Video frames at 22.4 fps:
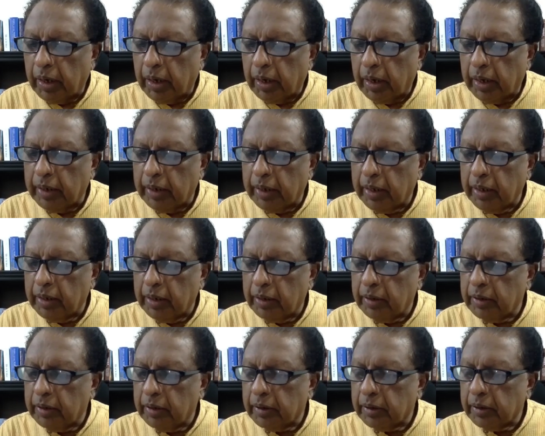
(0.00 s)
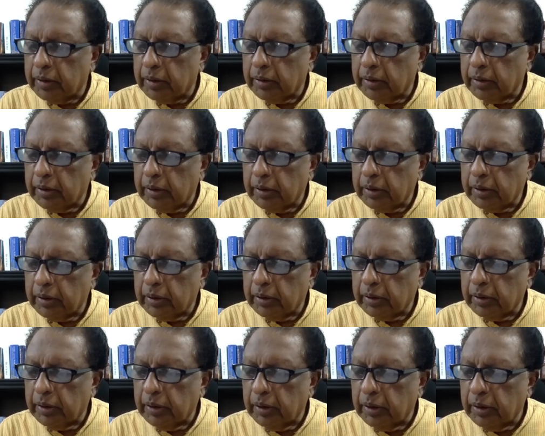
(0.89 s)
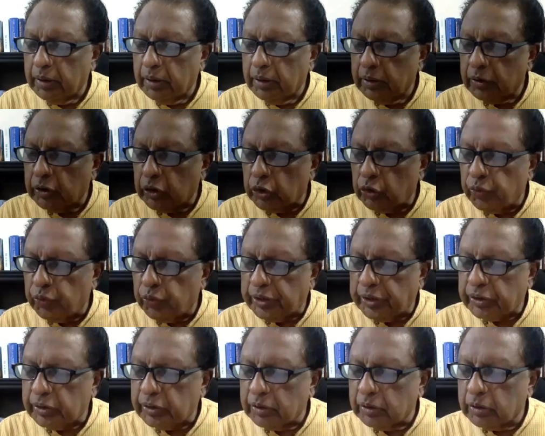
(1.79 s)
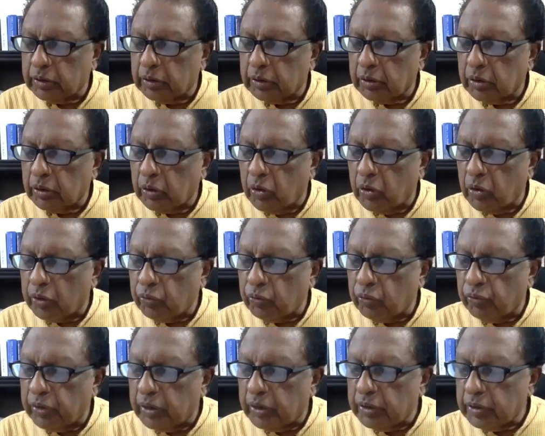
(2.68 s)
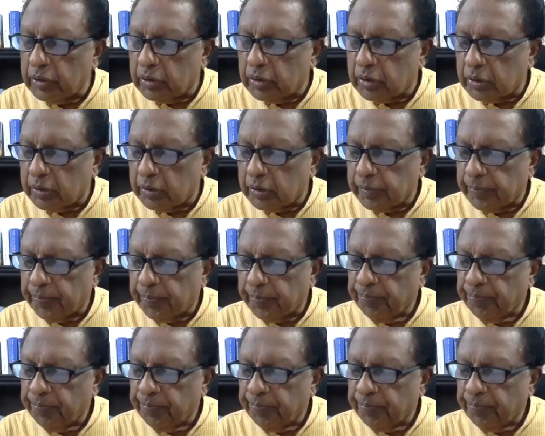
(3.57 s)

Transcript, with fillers: And then the situation got worse,